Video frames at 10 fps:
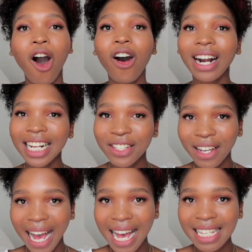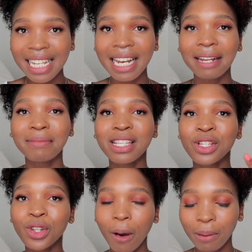Alright, you guys, let me
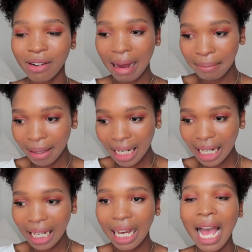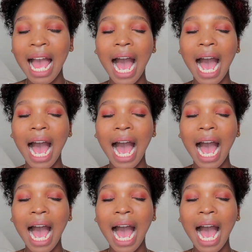stop rambling.